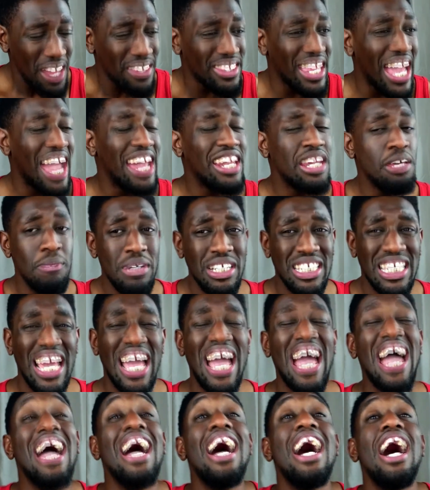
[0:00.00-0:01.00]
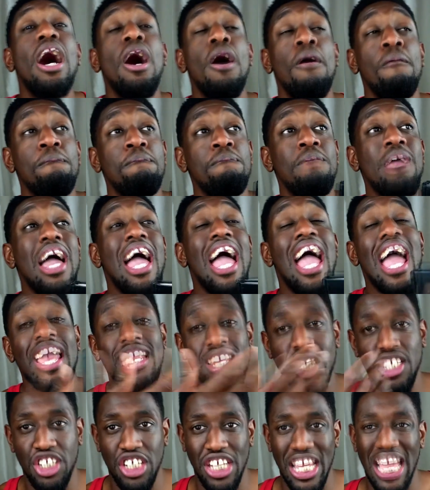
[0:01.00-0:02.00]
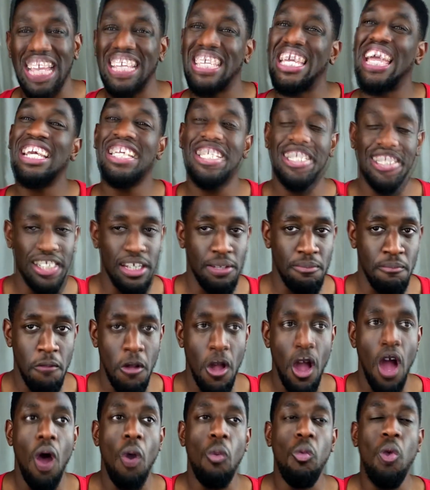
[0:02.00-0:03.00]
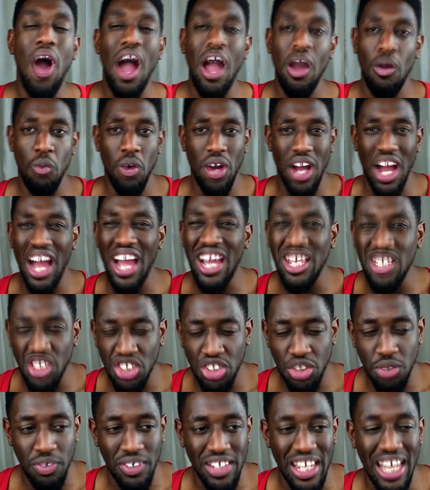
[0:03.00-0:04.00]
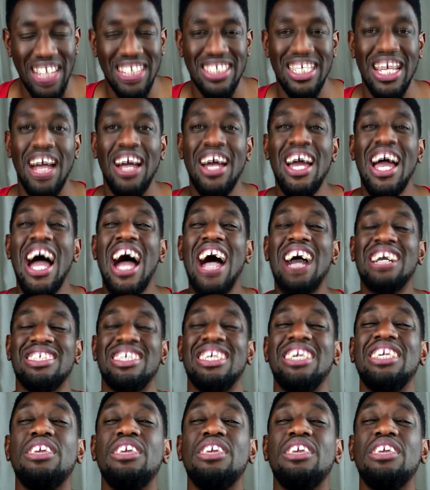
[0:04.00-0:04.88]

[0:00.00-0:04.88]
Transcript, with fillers: enemy's energy against him. What I understood for that is that as an